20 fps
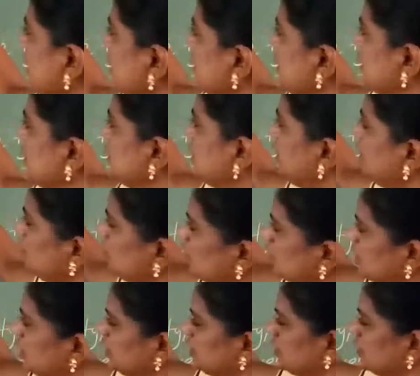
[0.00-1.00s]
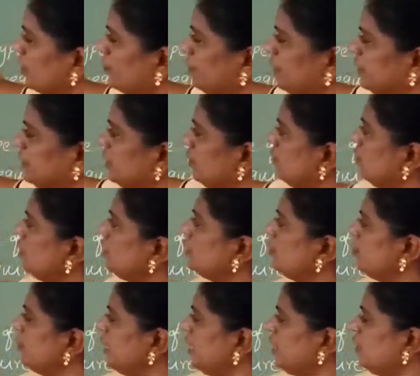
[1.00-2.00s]
60 workers complete the
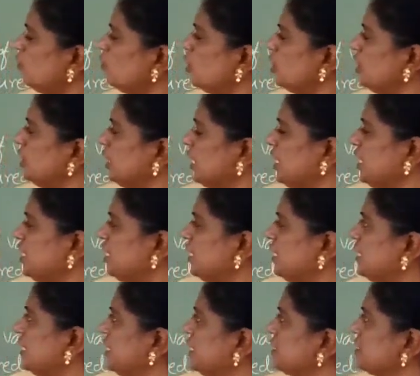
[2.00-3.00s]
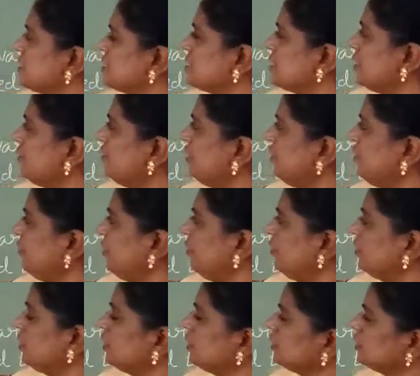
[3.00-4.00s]
work by 100 days.
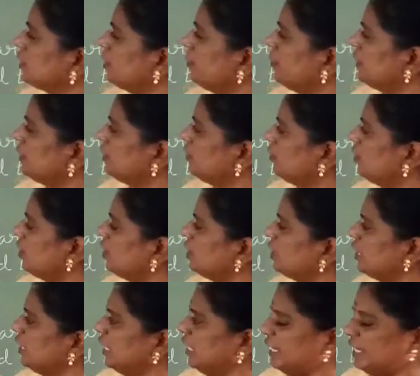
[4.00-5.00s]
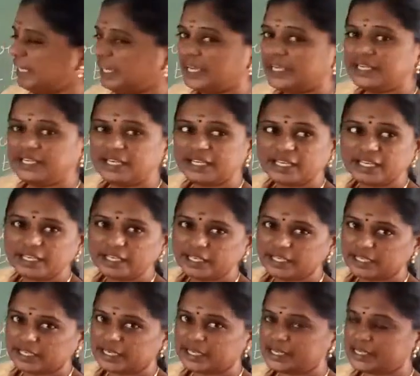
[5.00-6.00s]
75 workers complete the work
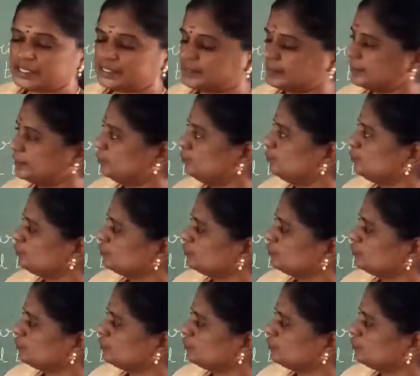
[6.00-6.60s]
80 days.